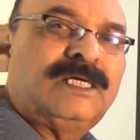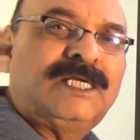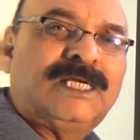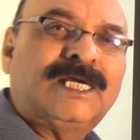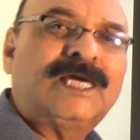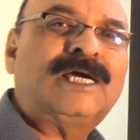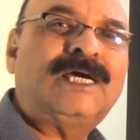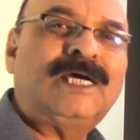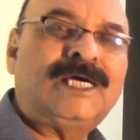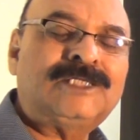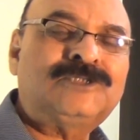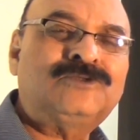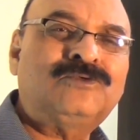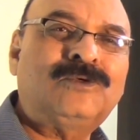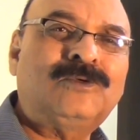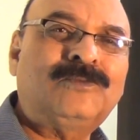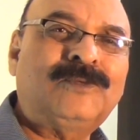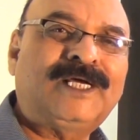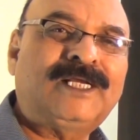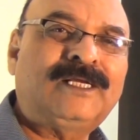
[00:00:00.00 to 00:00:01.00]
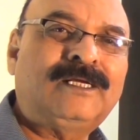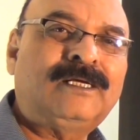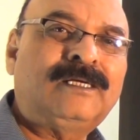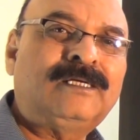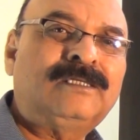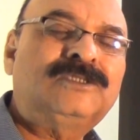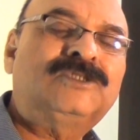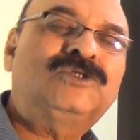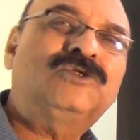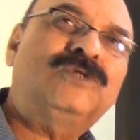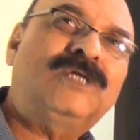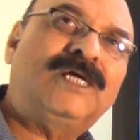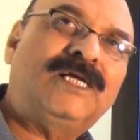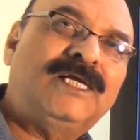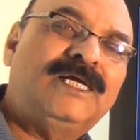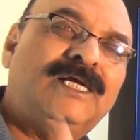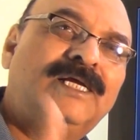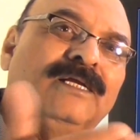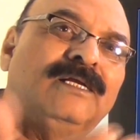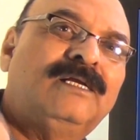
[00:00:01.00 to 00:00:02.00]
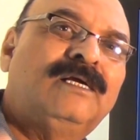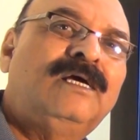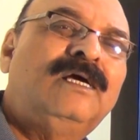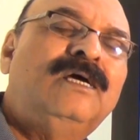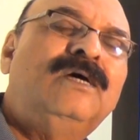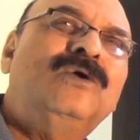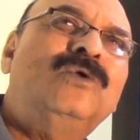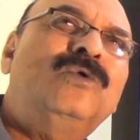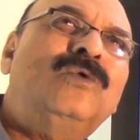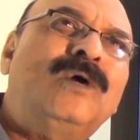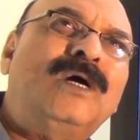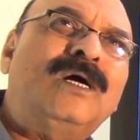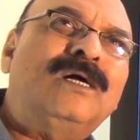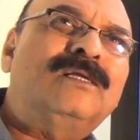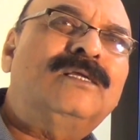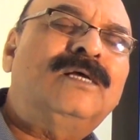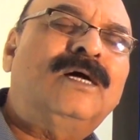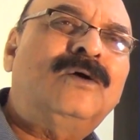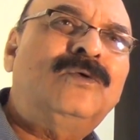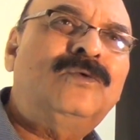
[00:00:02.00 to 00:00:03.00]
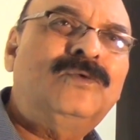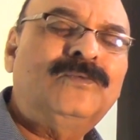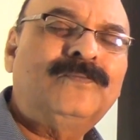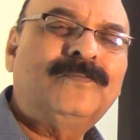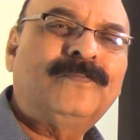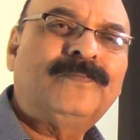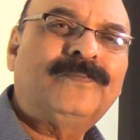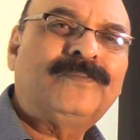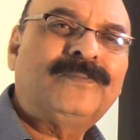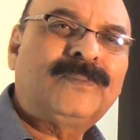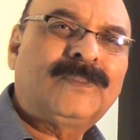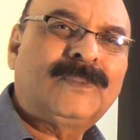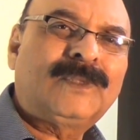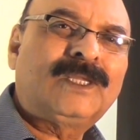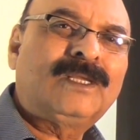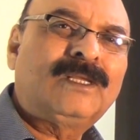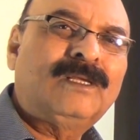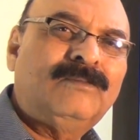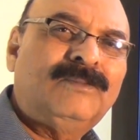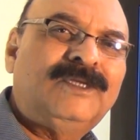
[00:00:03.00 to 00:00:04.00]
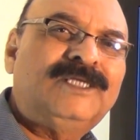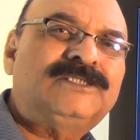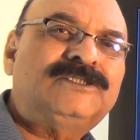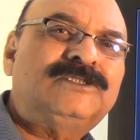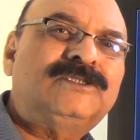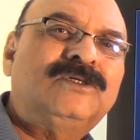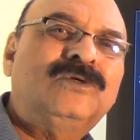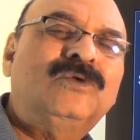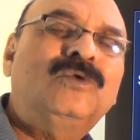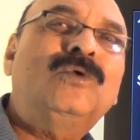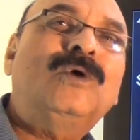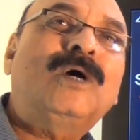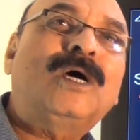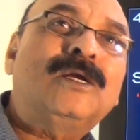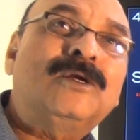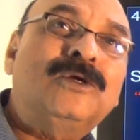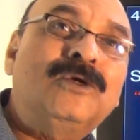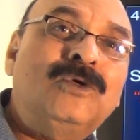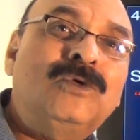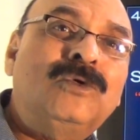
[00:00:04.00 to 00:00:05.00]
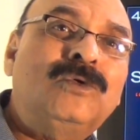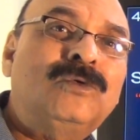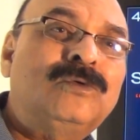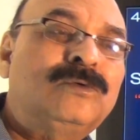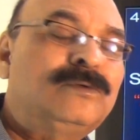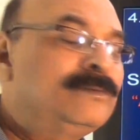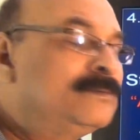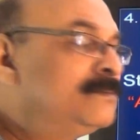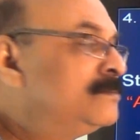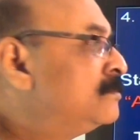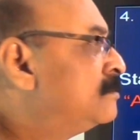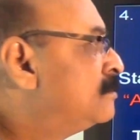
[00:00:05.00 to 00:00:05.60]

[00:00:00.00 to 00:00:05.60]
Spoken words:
in a casual manner to the rain. Who art thou? Means who are you?